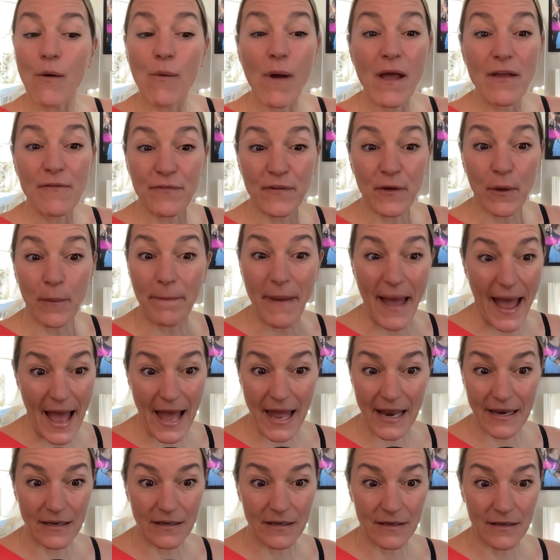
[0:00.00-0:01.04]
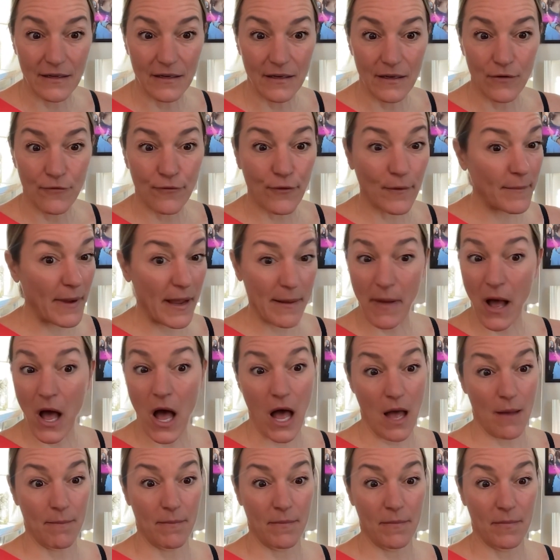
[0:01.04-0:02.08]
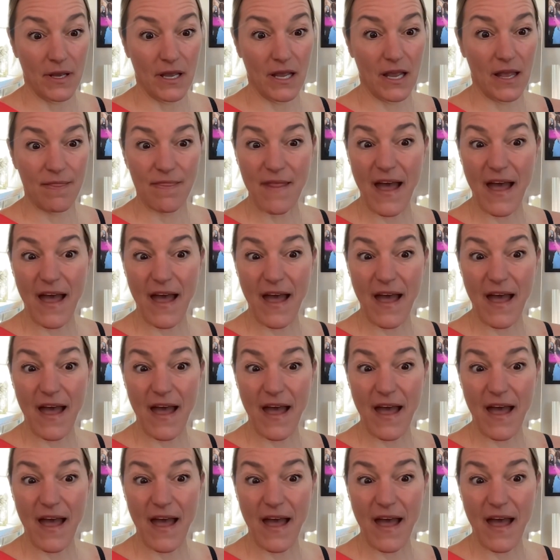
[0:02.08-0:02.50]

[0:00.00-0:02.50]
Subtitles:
I feel bad for my mom in that